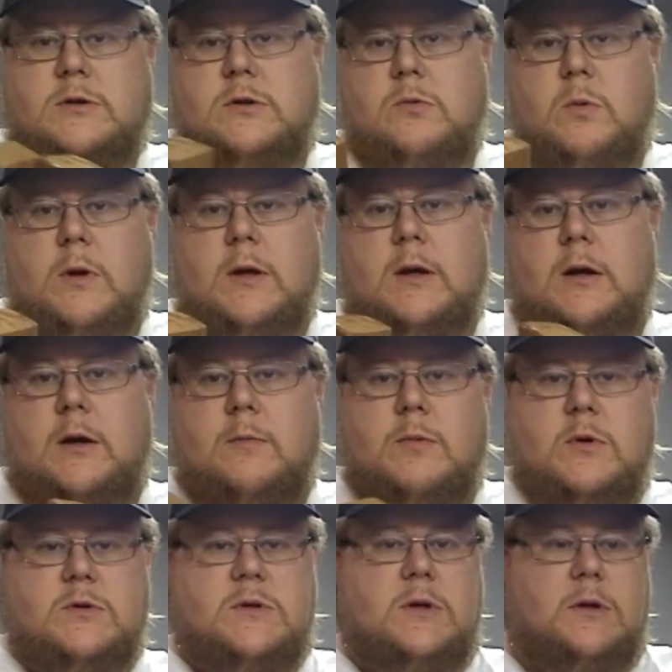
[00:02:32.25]
so we ended up
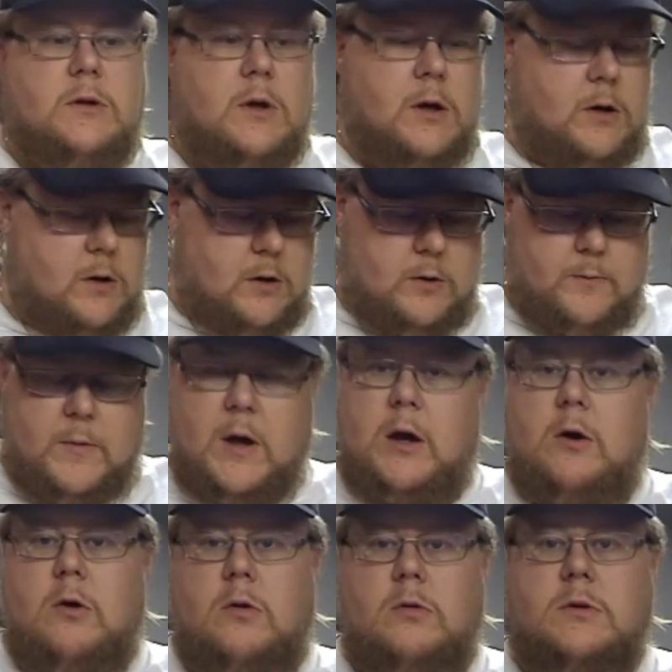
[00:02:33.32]
using
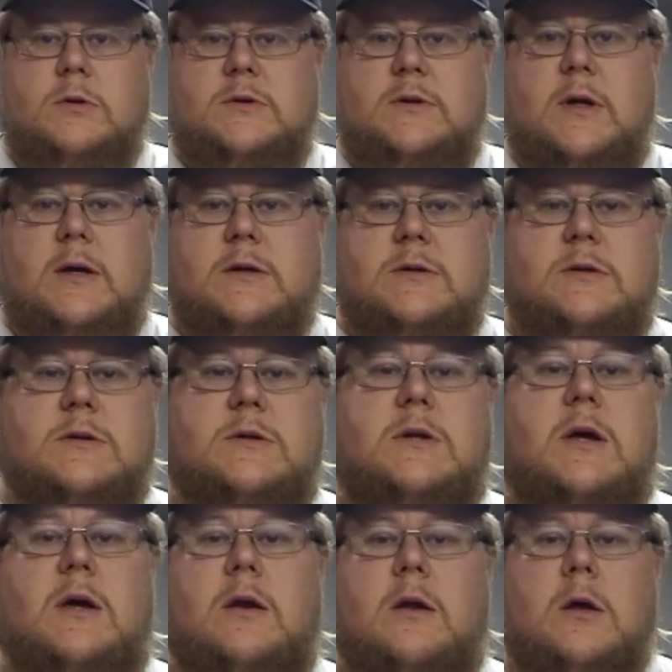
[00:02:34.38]
iron stakes
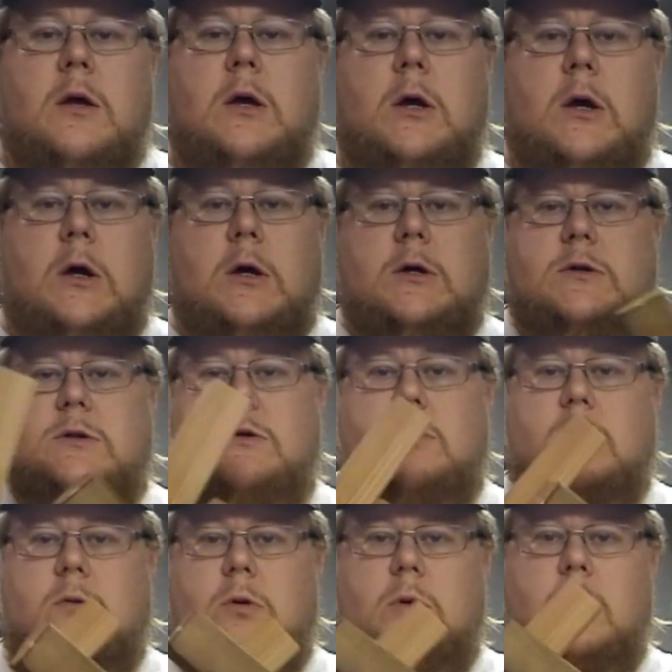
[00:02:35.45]
instead.
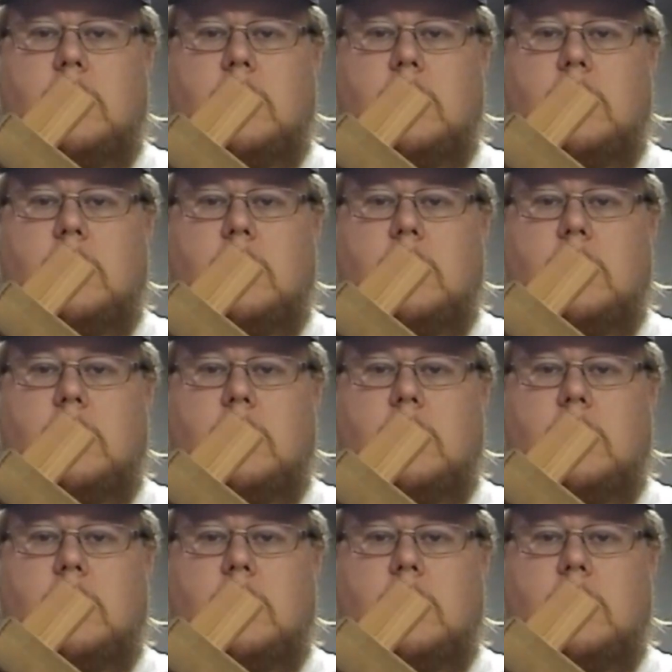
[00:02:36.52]
So